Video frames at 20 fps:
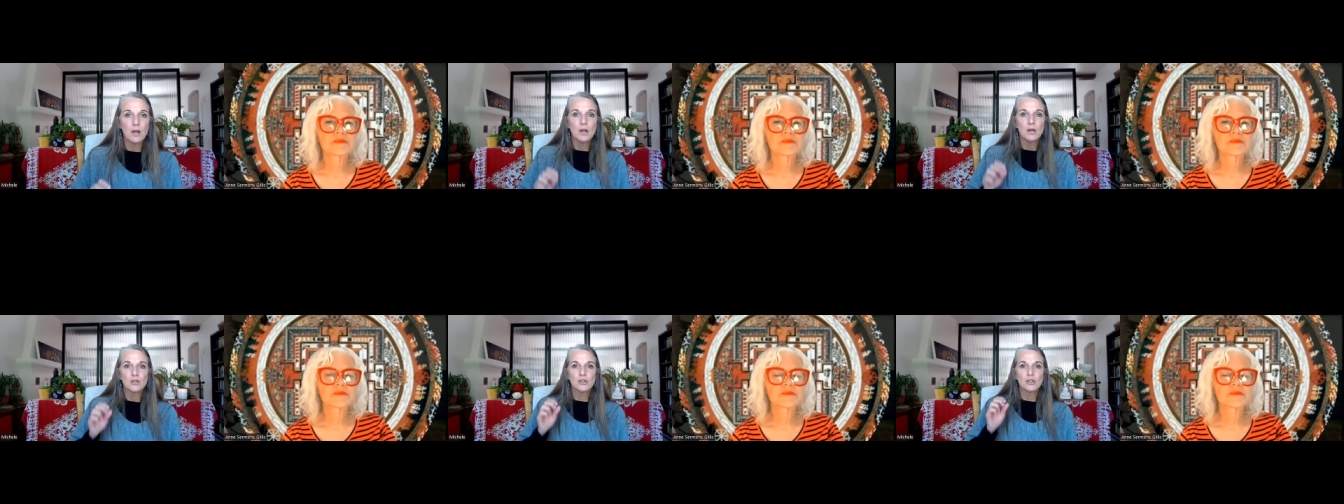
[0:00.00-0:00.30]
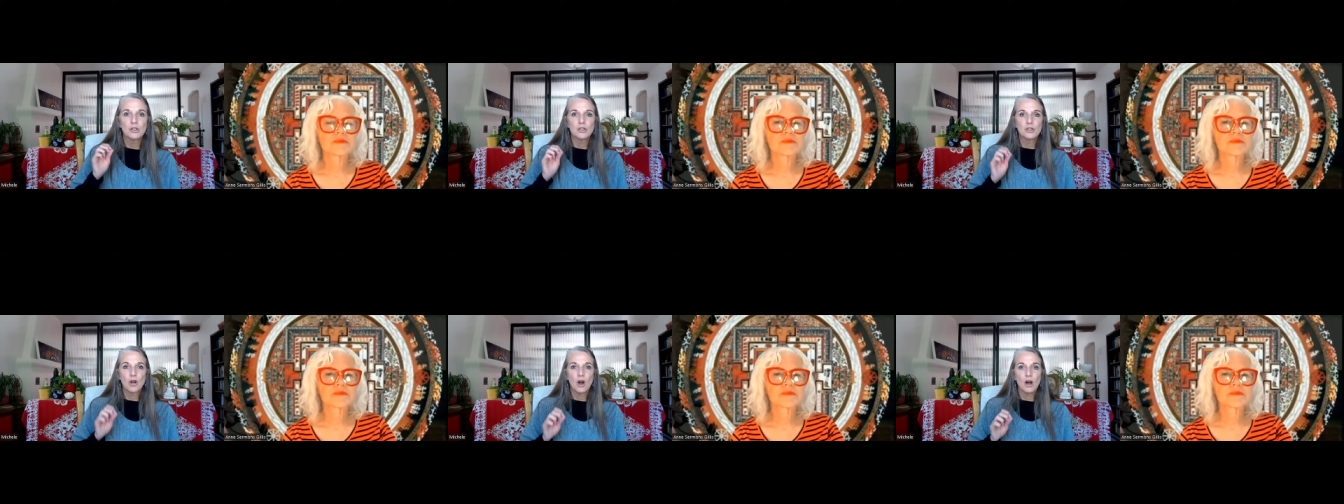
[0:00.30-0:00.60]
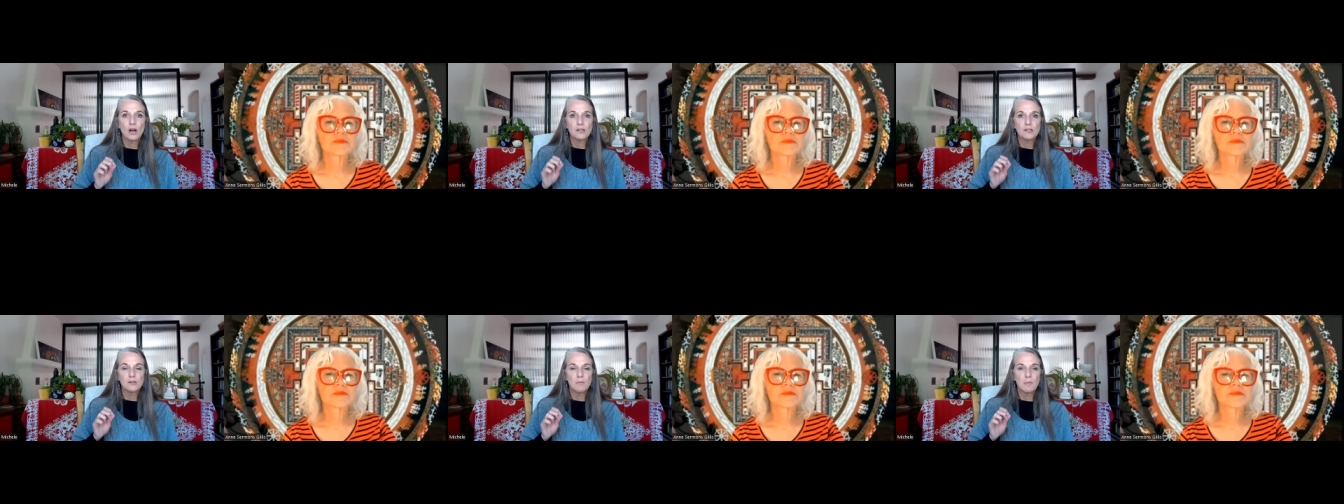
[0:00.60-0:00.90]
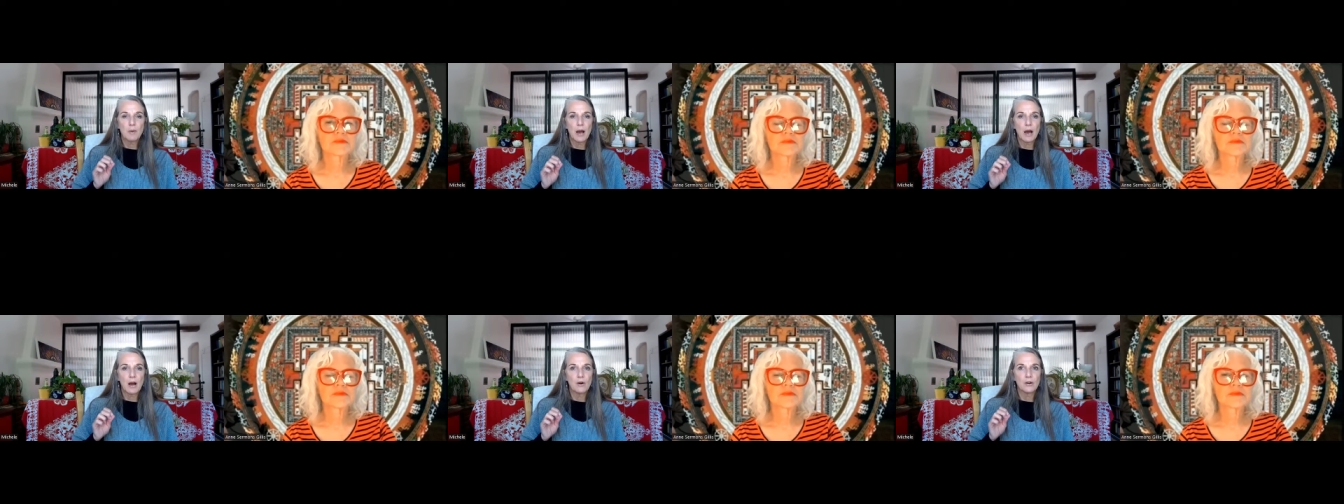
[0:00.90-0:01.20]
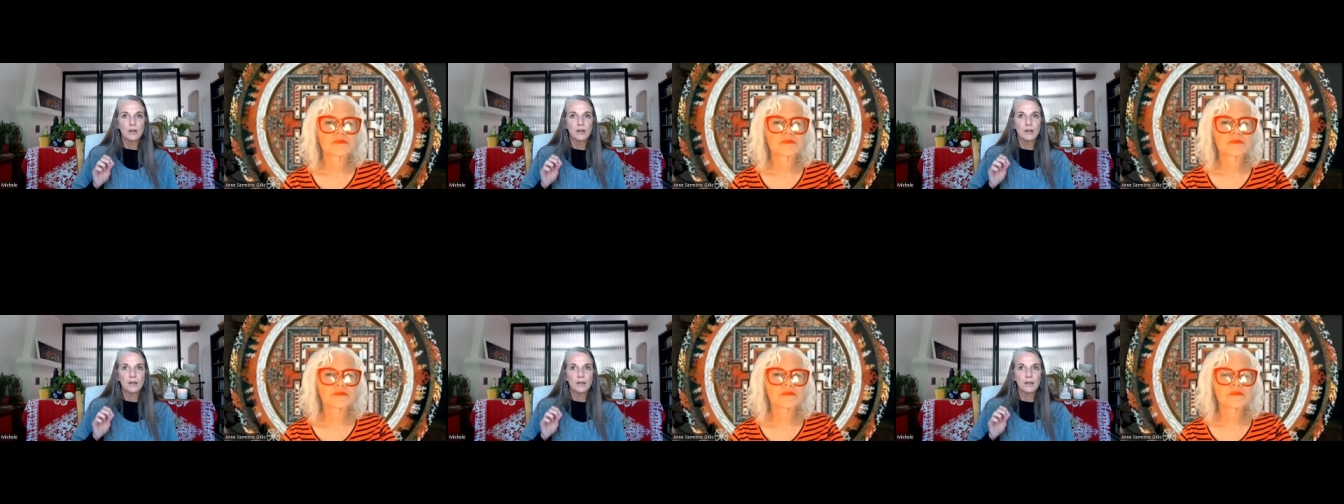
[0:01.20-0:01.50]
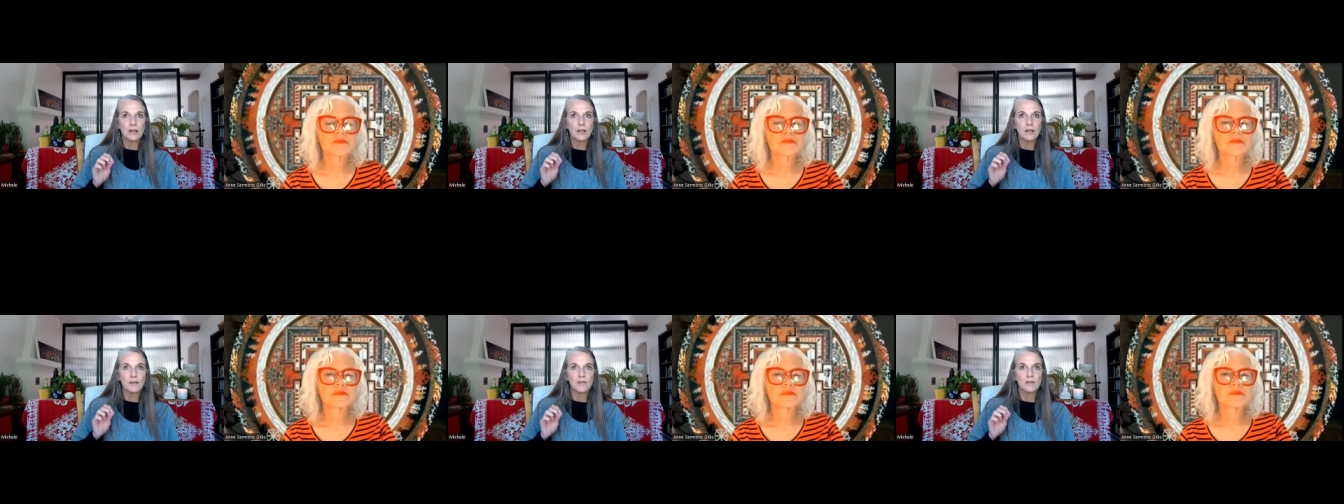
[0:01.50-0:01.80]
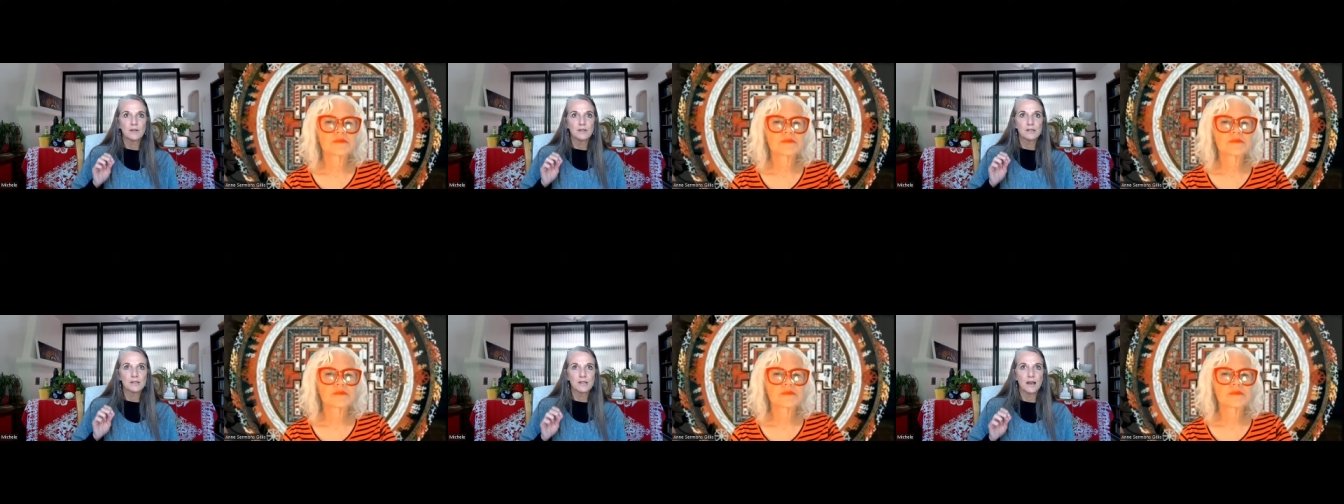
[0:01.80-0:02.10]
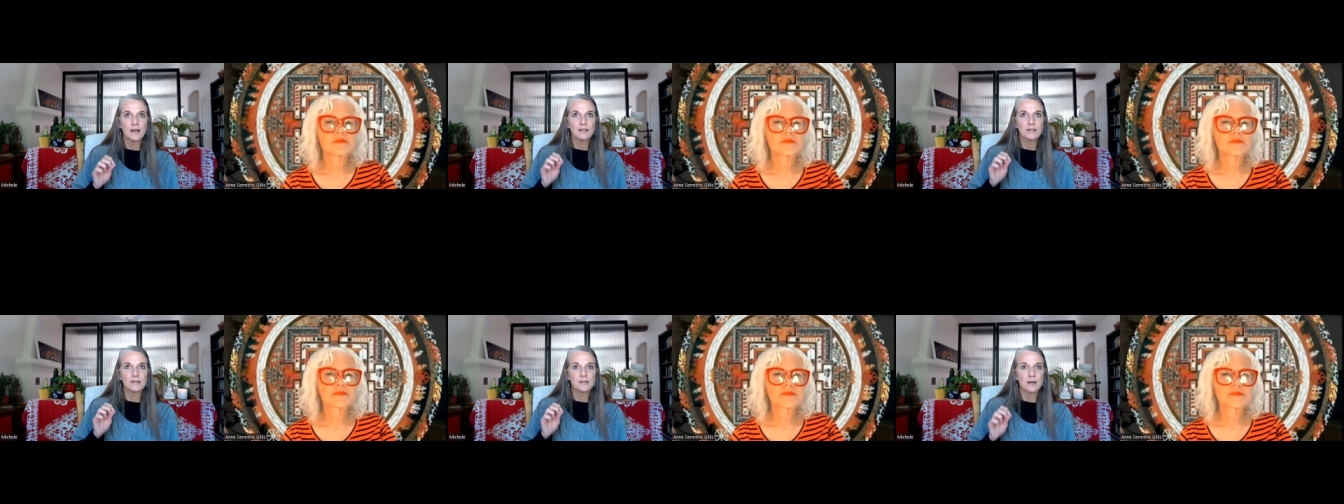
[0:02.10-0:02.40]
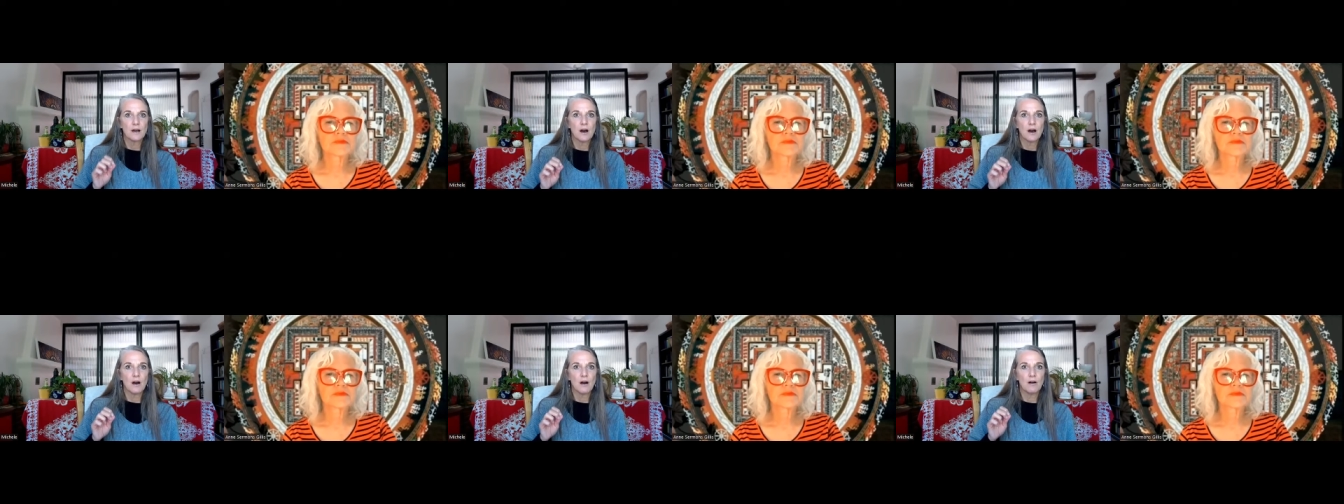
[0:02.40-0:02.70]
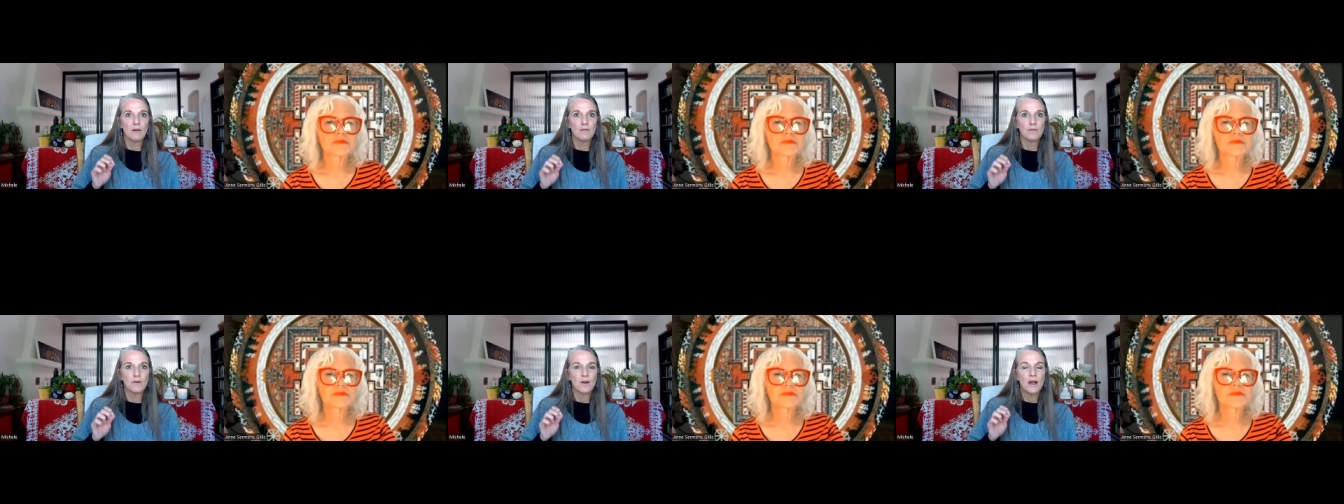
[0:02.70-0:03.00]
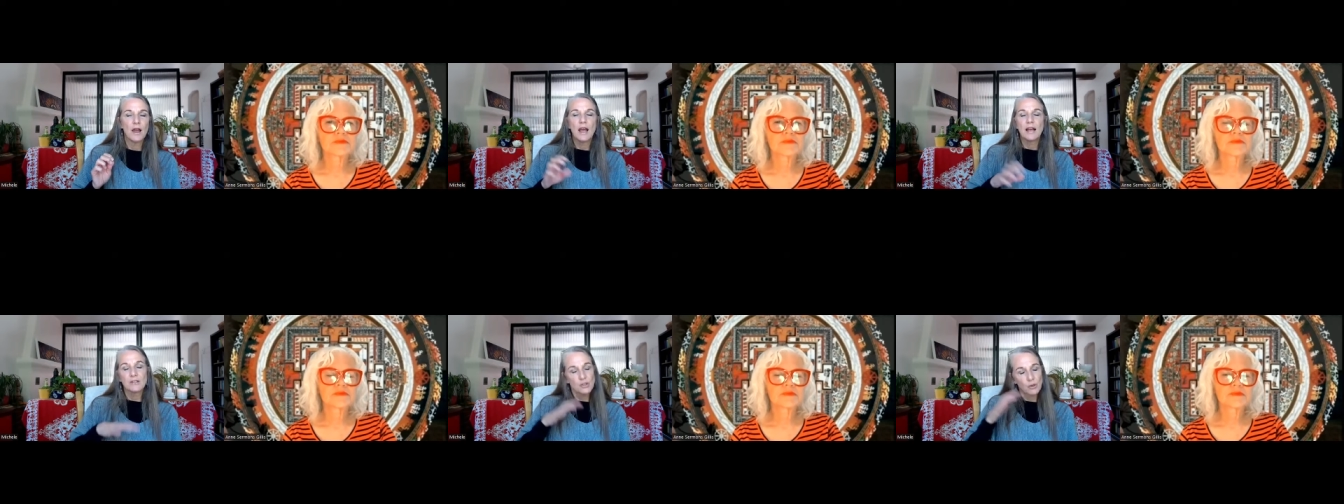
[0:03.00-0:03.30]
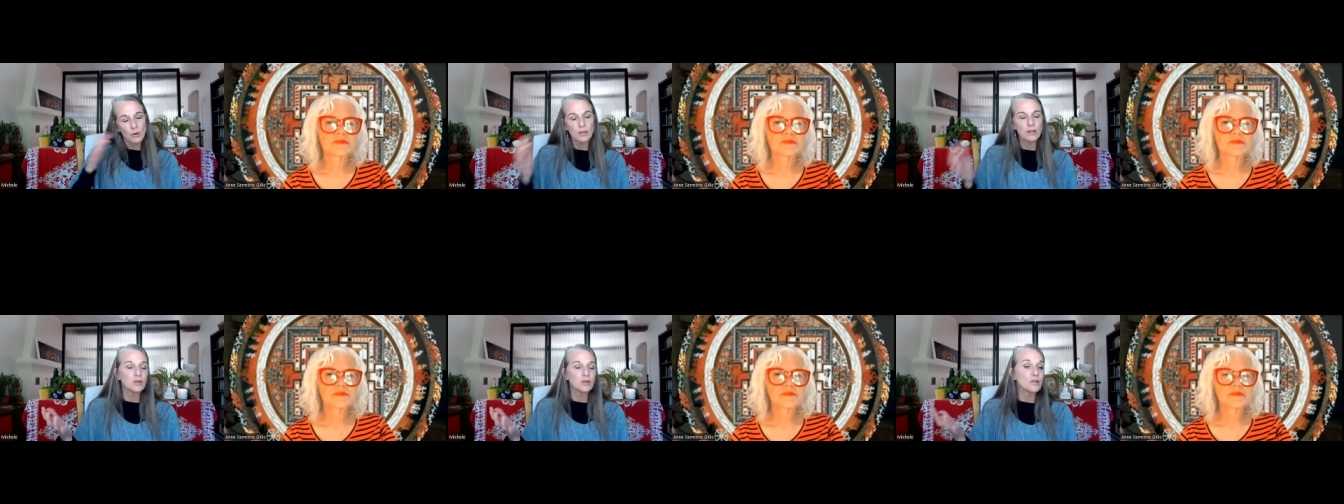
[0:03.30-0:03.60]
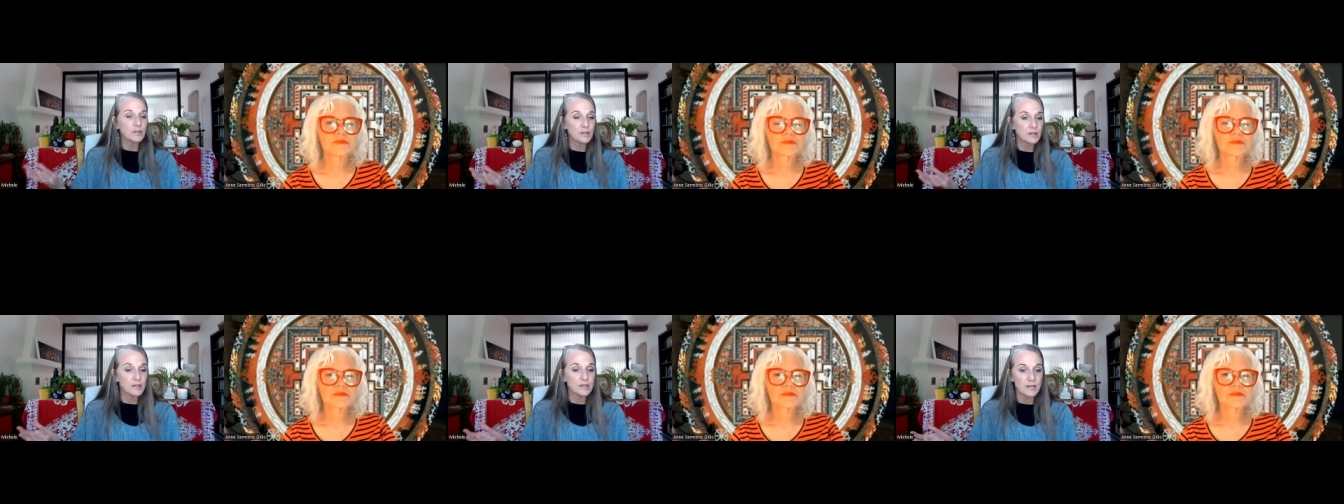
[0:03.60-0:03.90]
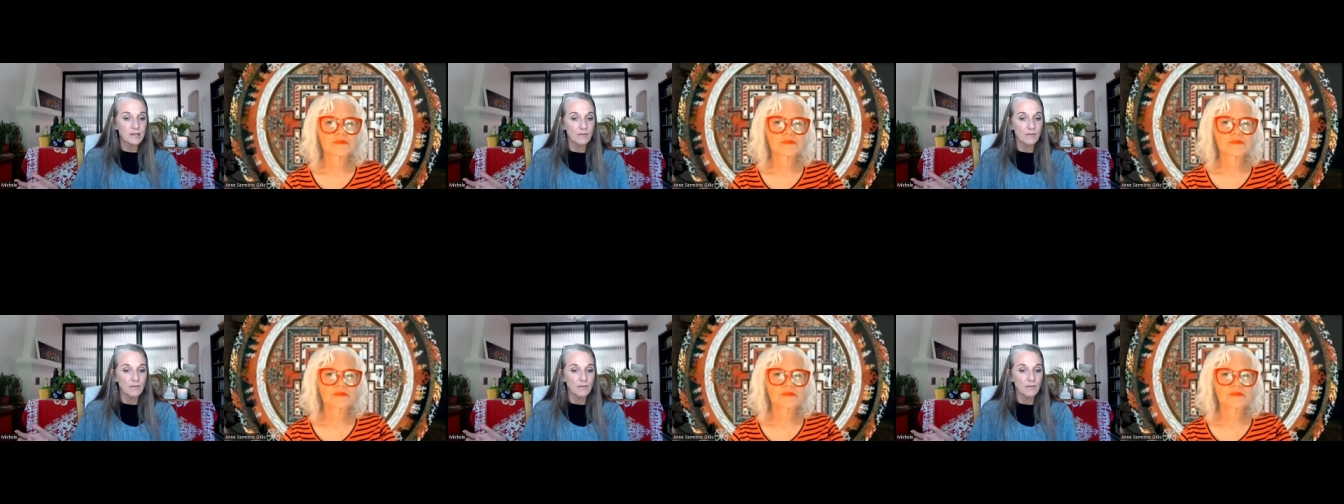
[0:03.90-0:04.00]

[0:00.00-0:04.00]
She talks about it in the sense of, and so I looked the